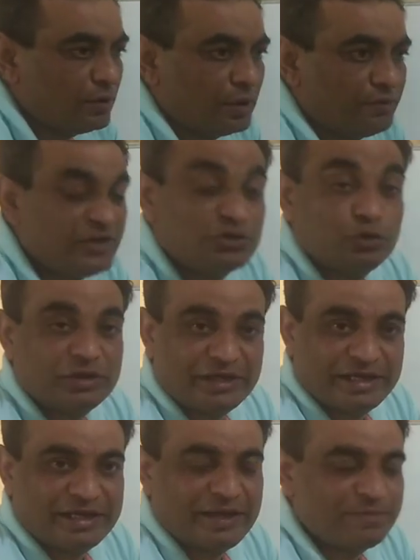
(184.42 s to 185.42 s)
we should
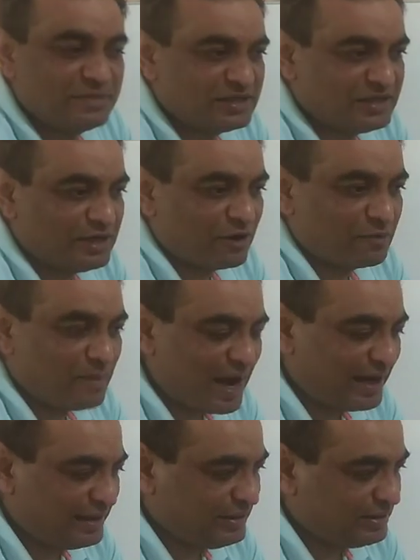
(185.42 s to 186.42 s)
keep this in our
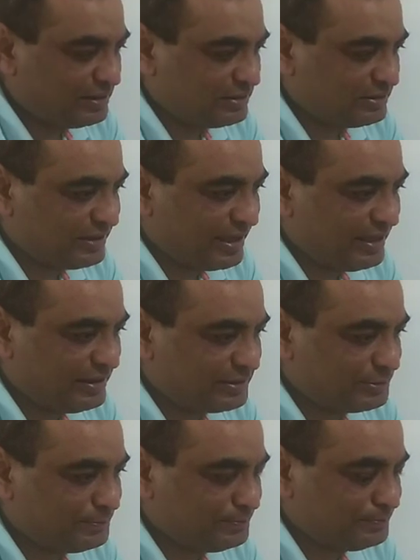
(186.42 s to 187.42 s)
mind that
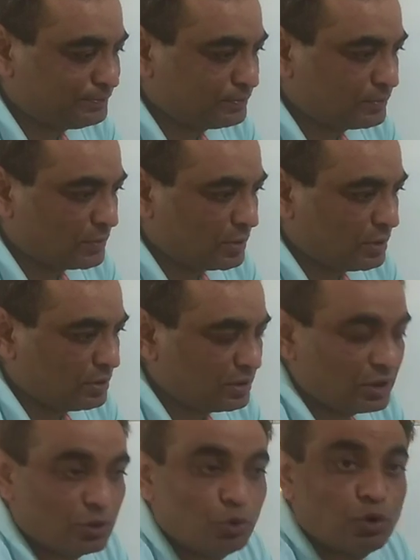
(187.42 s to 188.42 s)

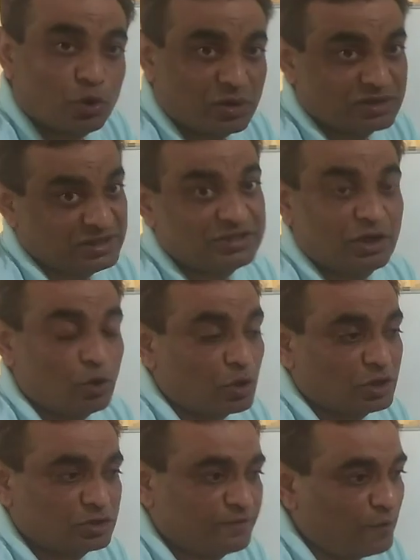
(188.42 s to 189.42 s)
the root locus is the
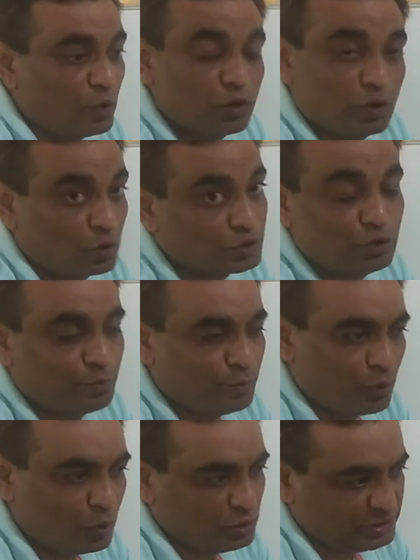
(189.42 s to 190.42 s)
locus of all closed loop
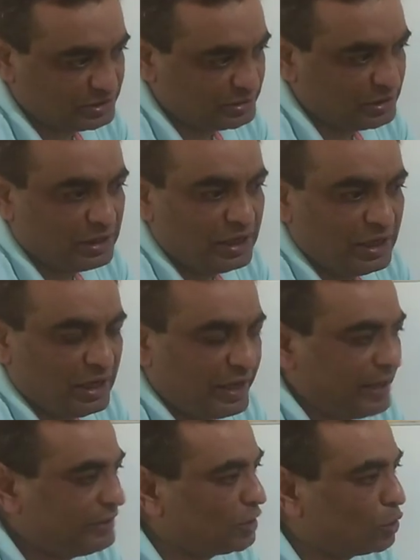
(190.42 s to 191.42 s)
poles,
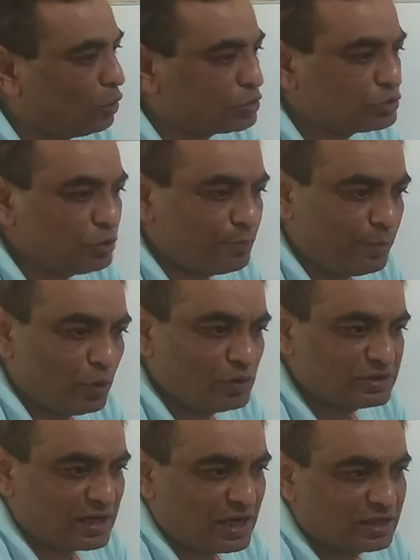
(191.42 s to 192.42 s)
and the closed loop
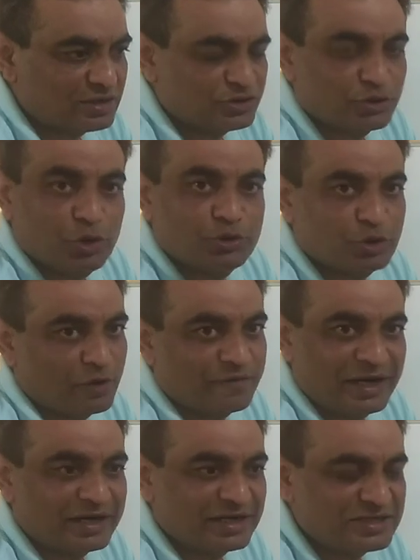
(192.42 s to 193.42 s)
poles are the solution of
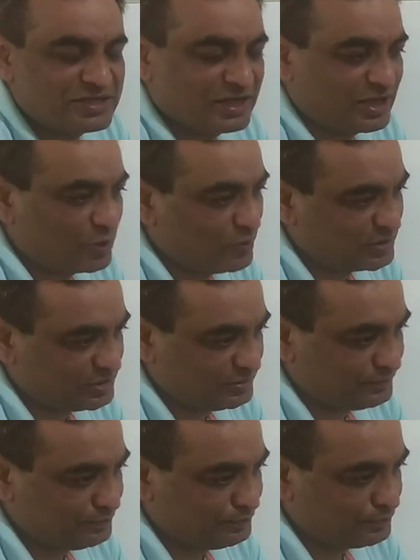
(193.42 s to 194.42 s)
characteristic equation.
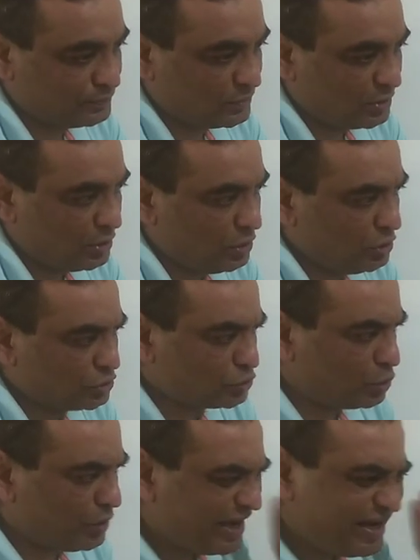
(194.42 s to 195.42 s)

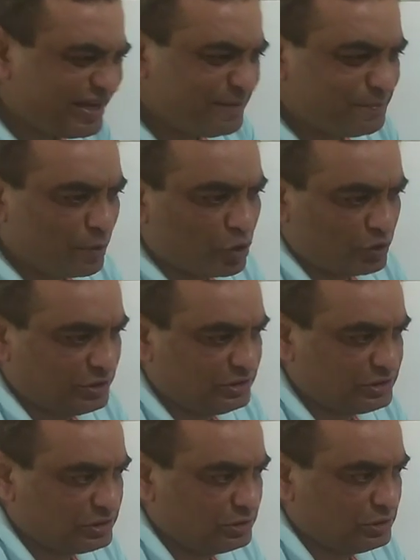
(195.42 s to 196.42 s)
So any
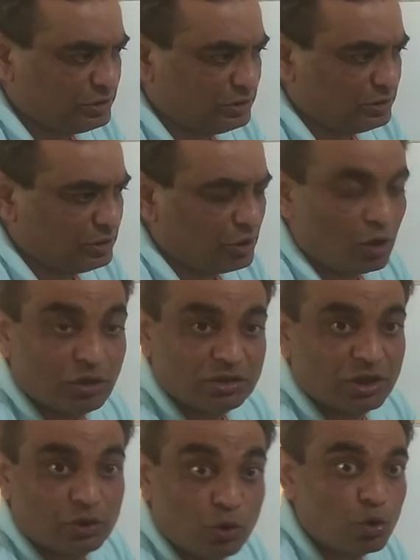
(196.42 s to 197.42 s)
point on
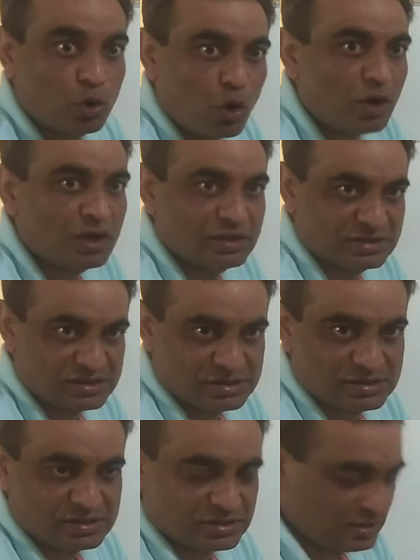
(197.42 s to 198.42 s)
the root locus,
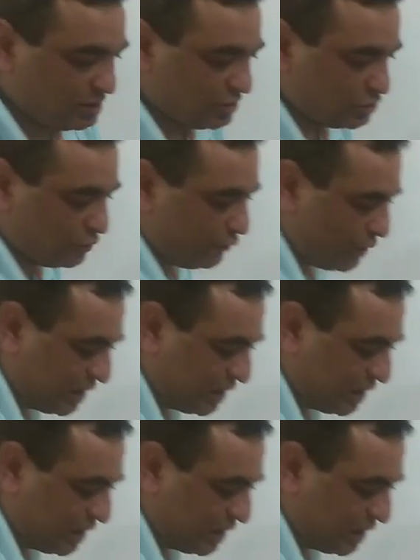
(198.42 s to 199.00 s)
so for